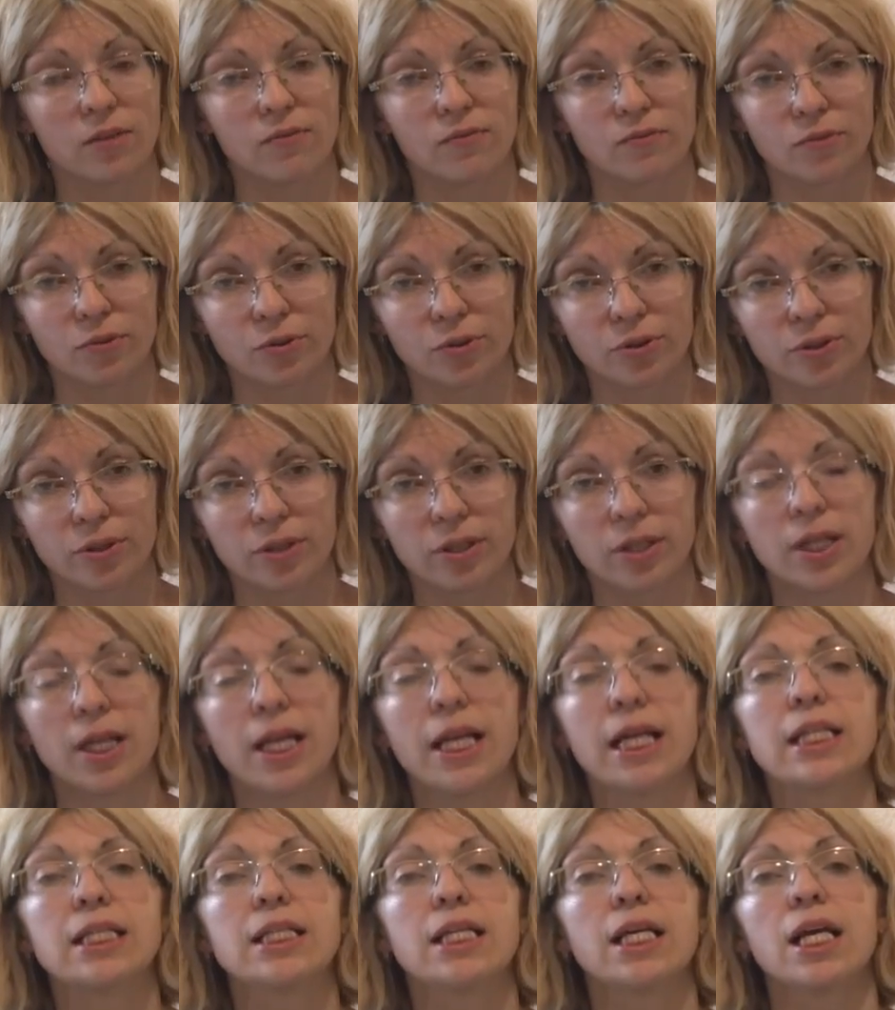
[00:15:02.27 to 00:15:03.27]
the für
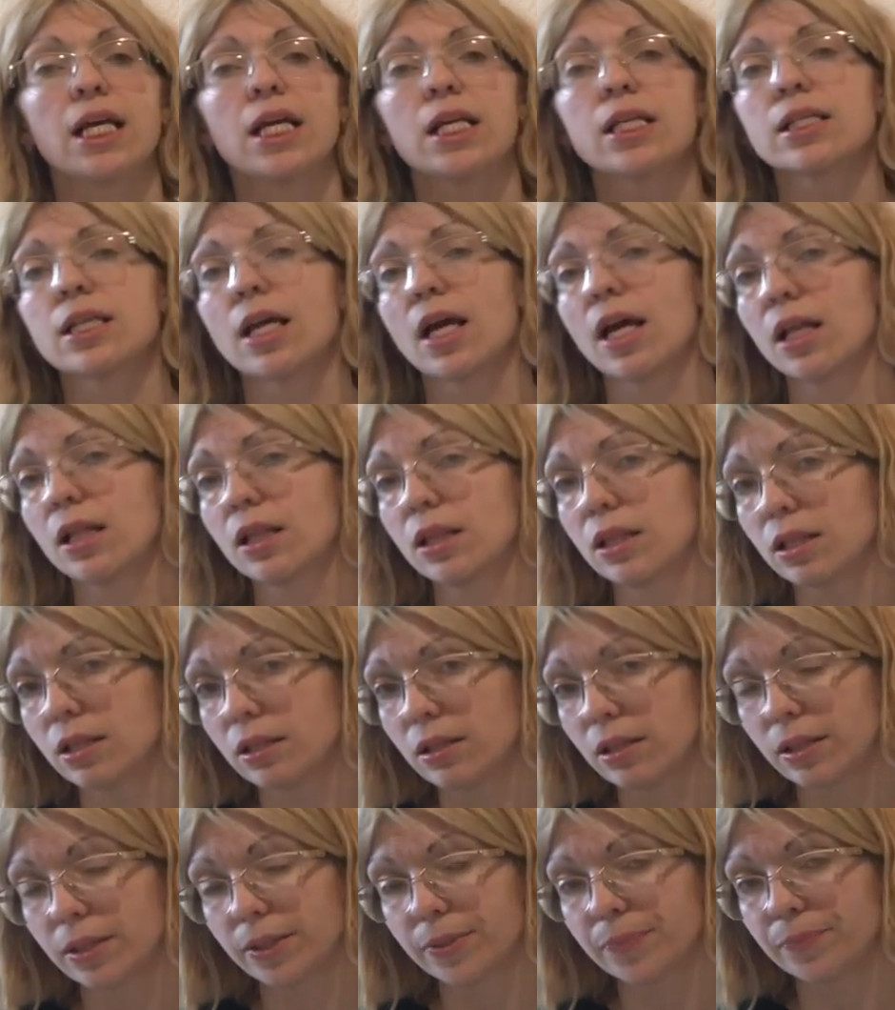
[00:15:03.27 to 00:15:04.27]
takes
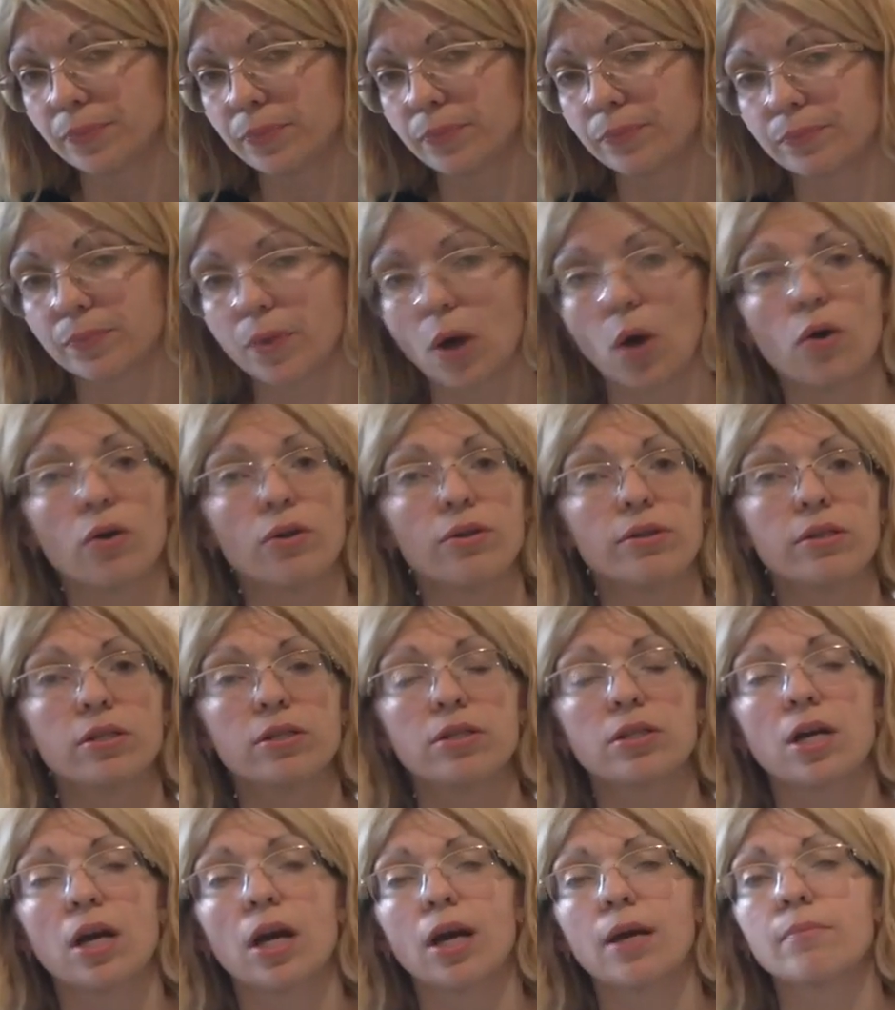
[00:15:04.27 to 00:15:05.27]
all the
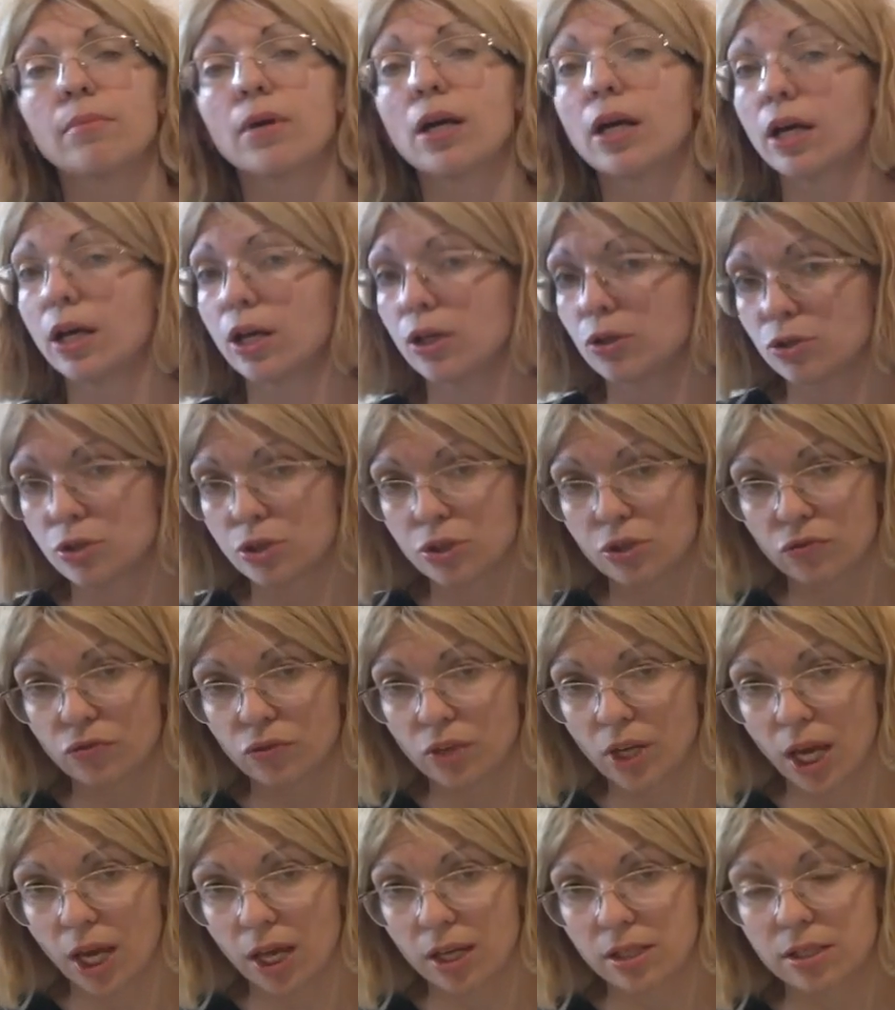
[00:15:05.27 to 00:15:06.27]
time accusative
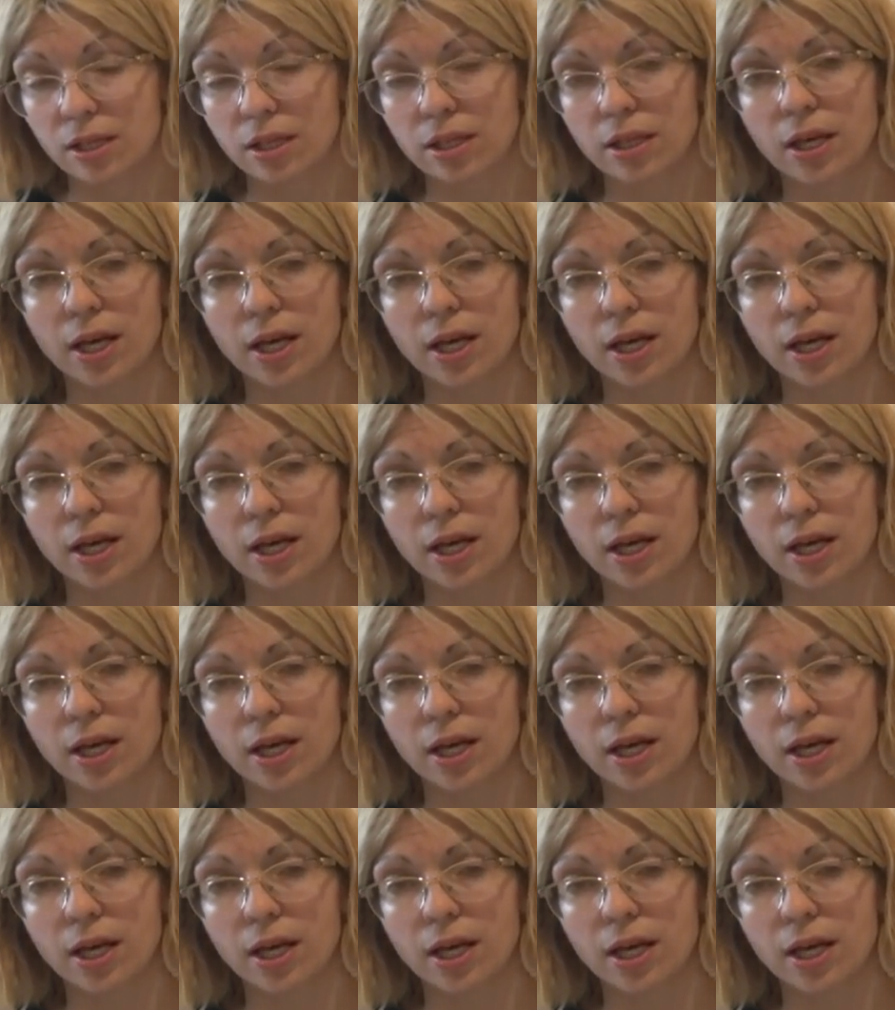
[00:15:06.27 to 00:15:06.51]
case.